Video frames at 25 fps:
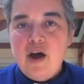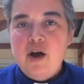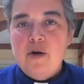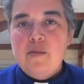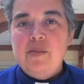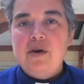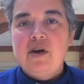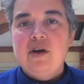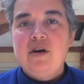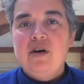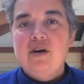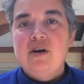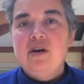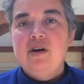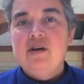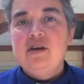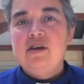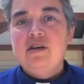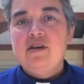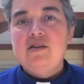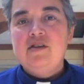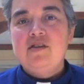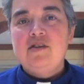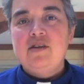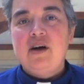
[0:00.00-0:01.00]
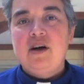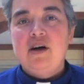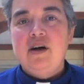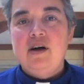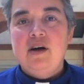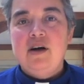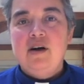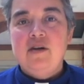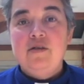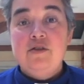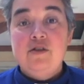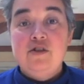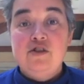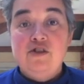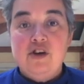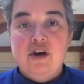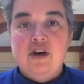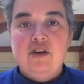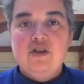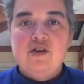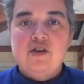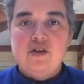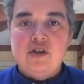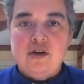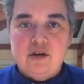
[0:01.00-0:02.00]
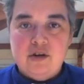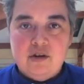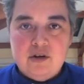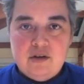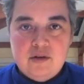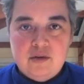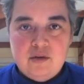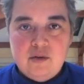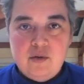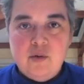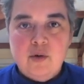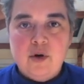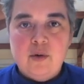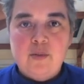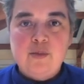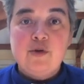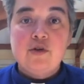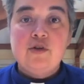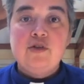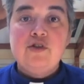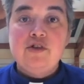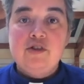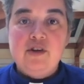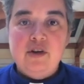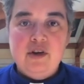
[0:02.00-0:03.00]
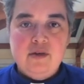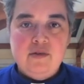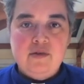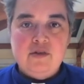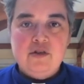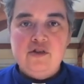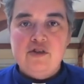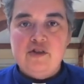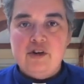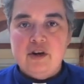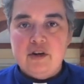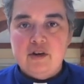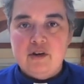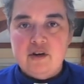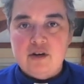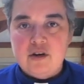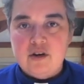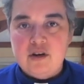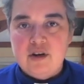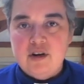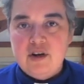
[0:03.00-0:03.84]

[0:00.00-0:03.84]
because of gender or perceived gender,